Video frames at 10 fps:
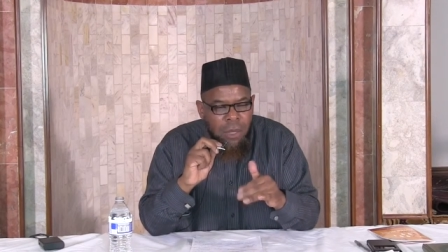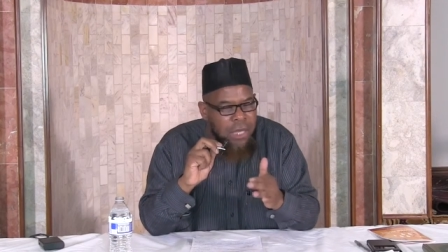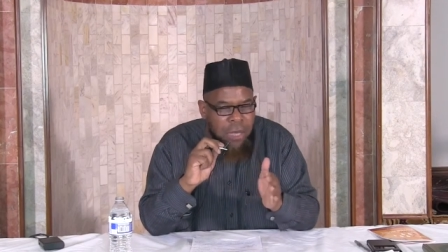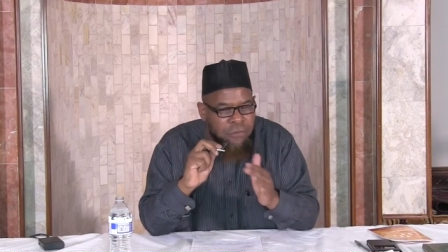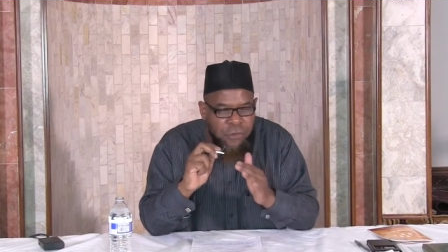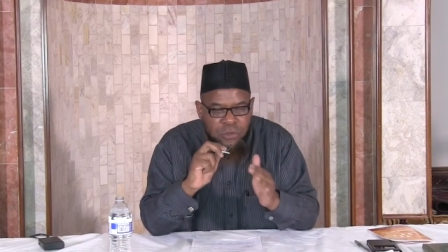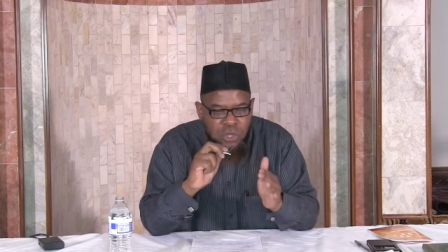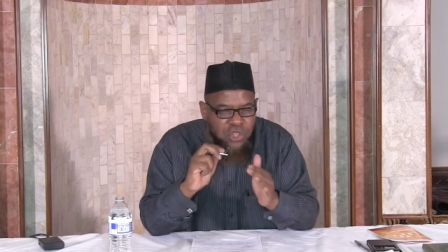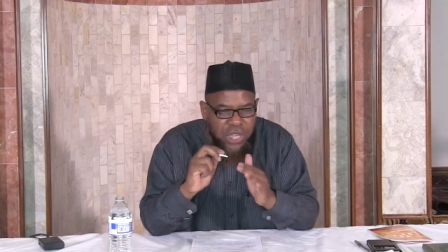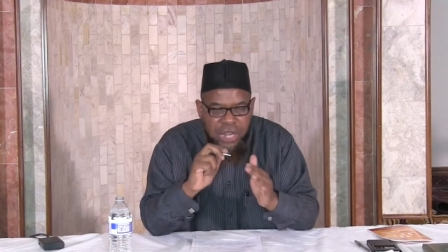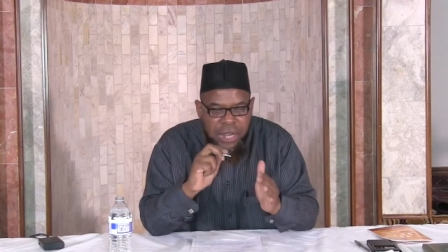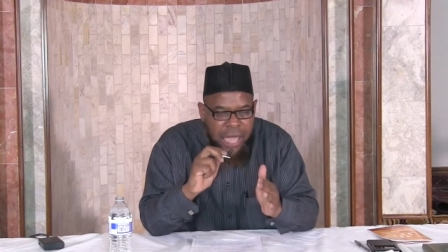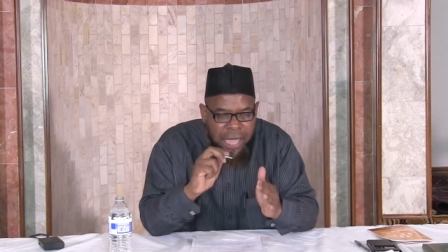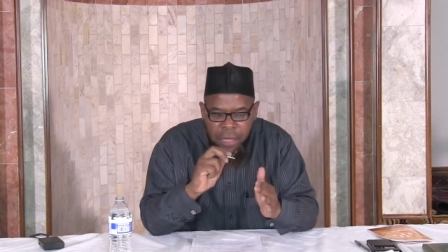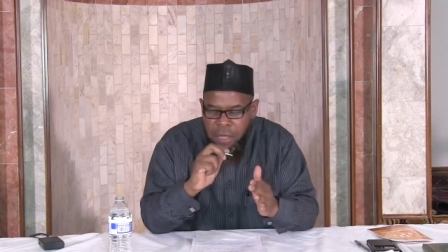What came first, the chicken or
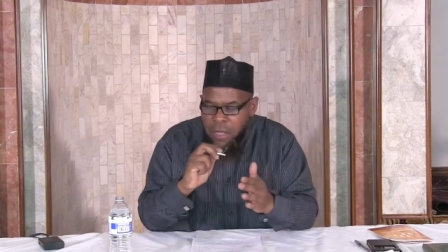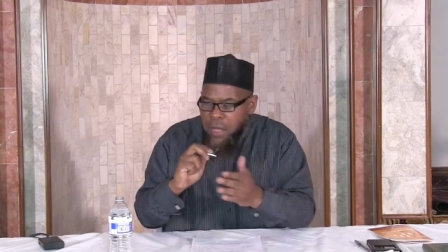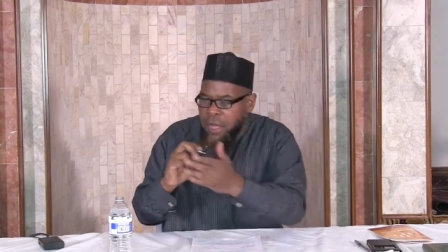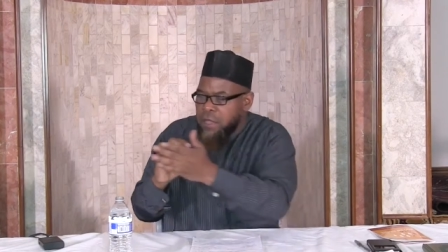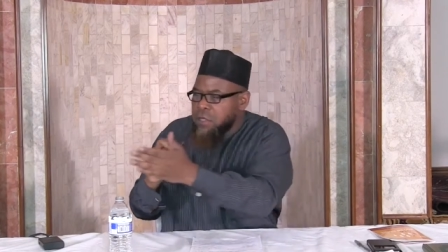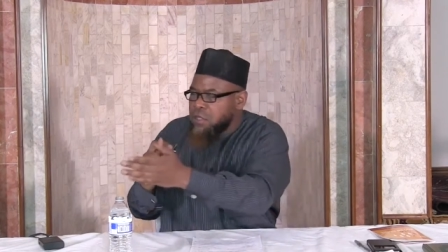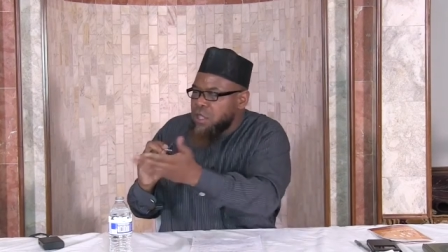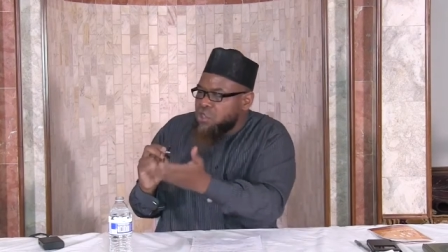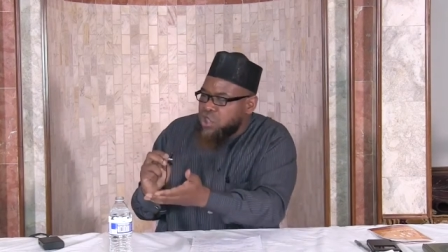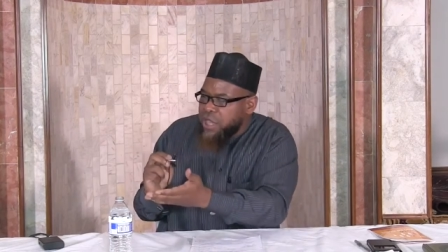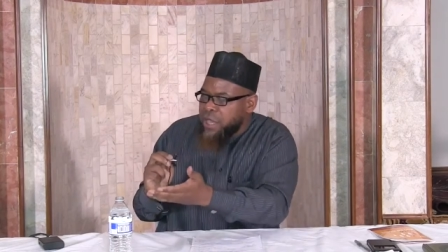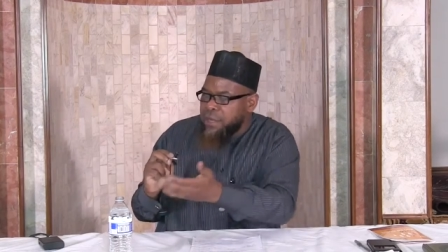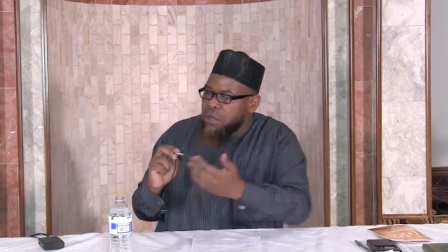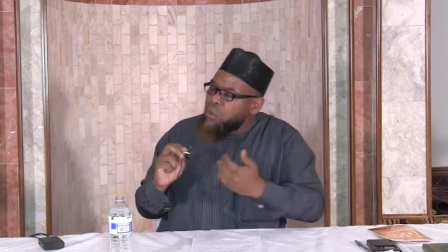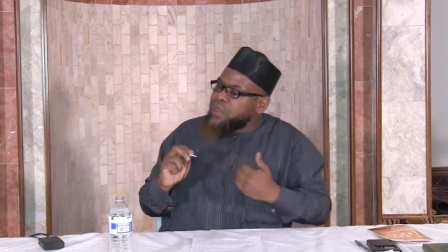the egg? He said, the
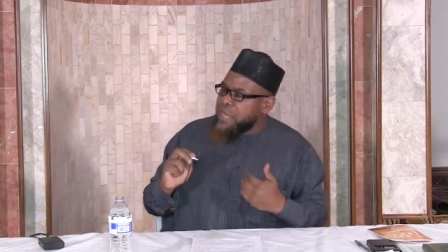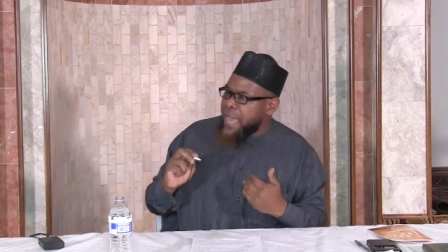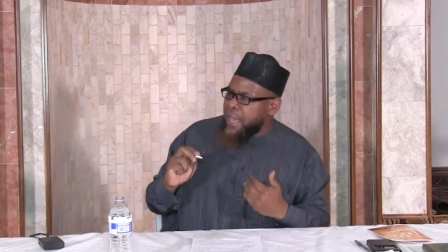chicken know the